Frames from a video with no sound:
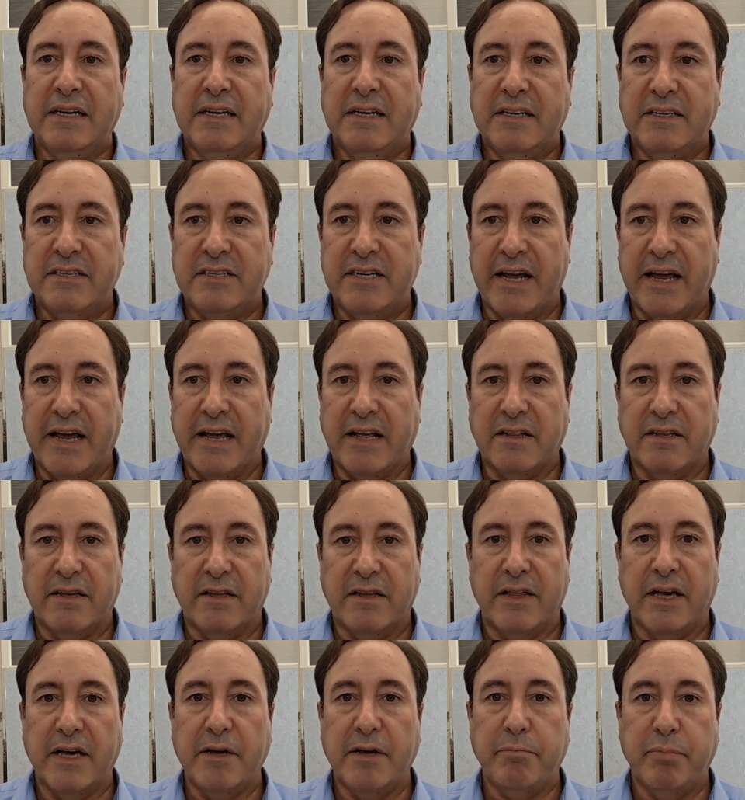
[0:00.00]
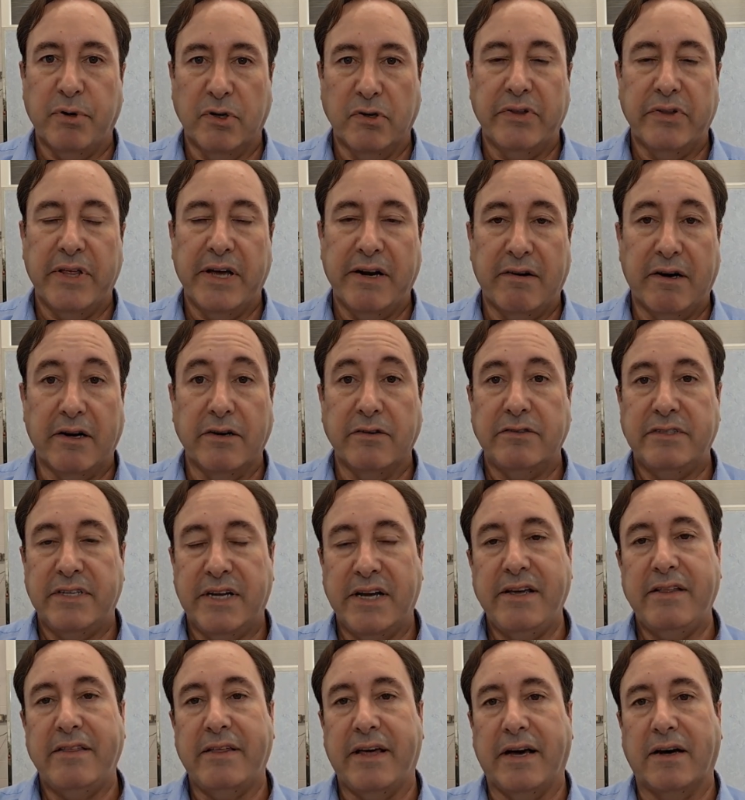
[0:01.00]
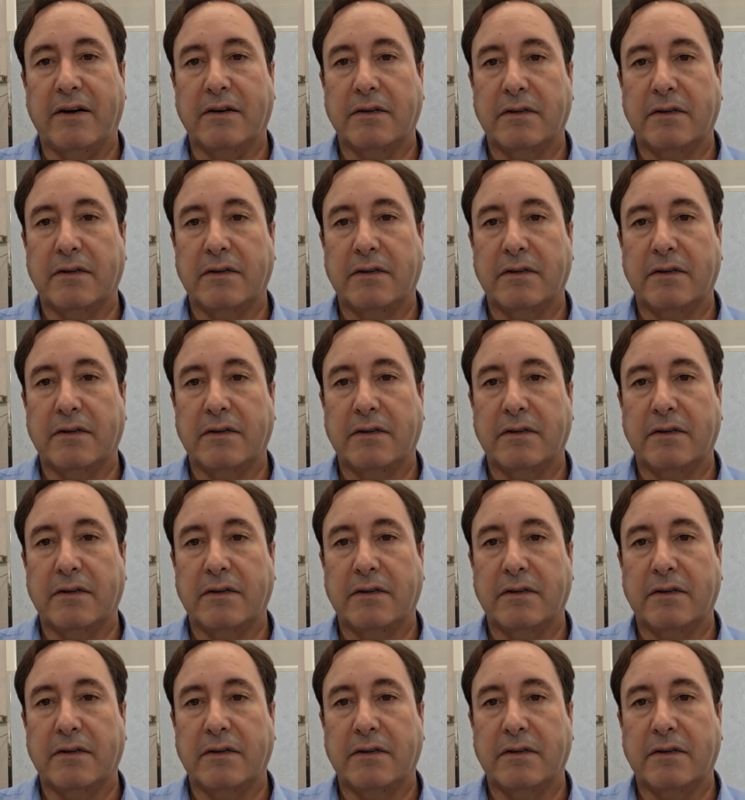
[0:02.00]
saying that they pulled their own teeth out.